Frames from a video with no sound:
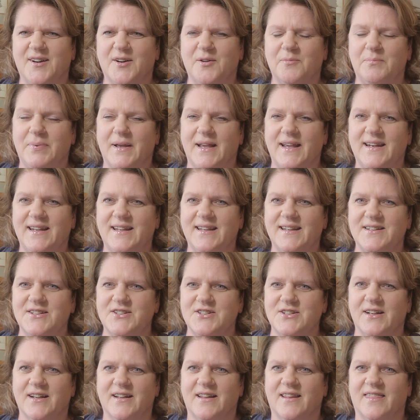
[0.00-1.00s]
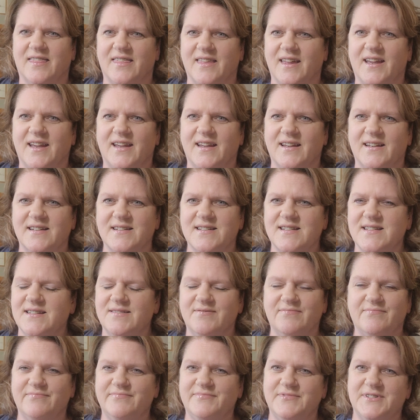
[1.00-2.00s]
petty chick things,
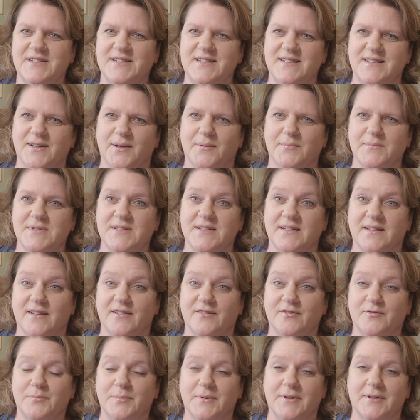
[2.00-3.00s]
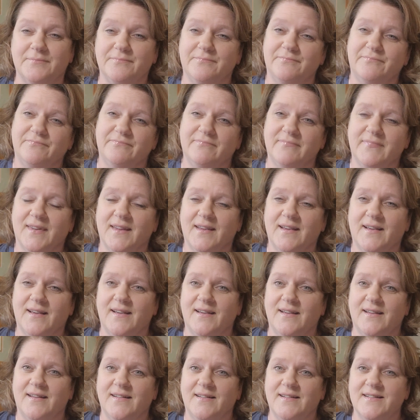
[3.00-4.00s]
just dumb stuff, but
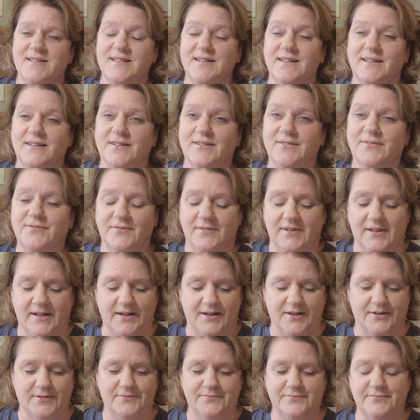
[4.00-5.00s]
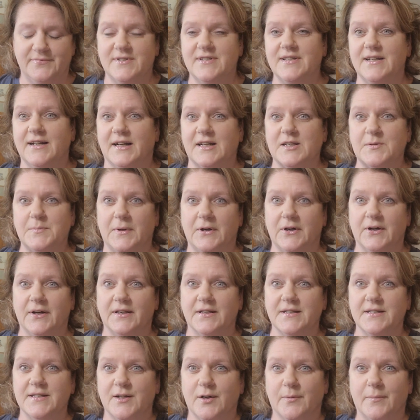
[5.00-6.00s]
still, it's an
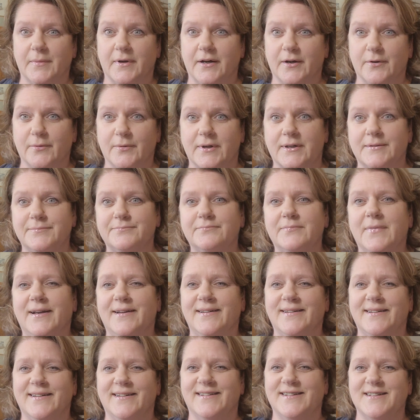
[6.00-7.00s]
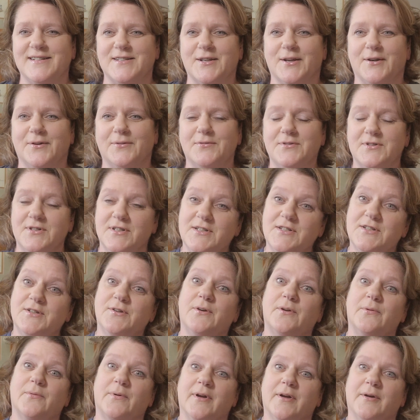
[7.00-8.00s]
experience no matter what. So she's
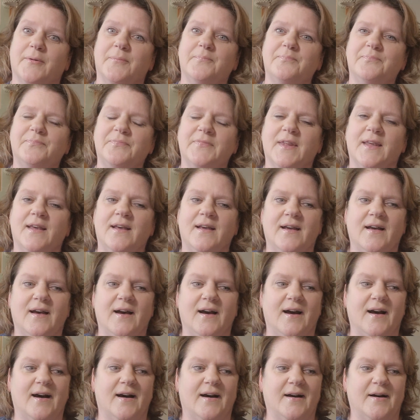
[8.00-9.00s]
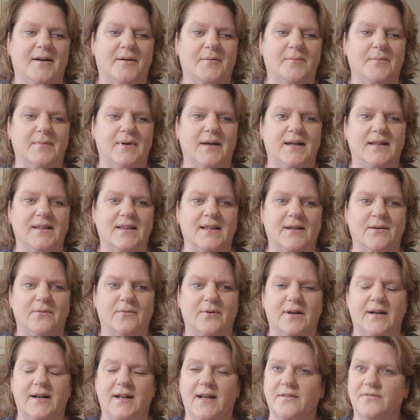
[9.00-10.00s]
doing well. And then
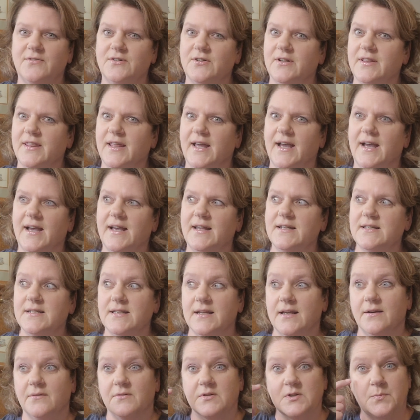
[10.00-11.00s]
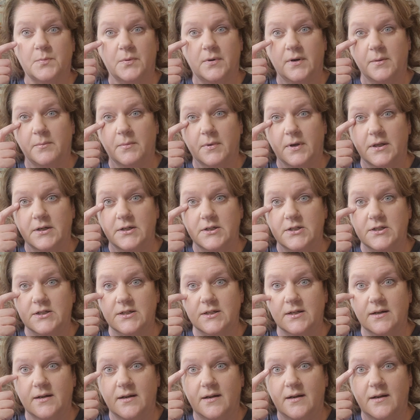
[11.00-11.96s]
right after that, it was pretty much,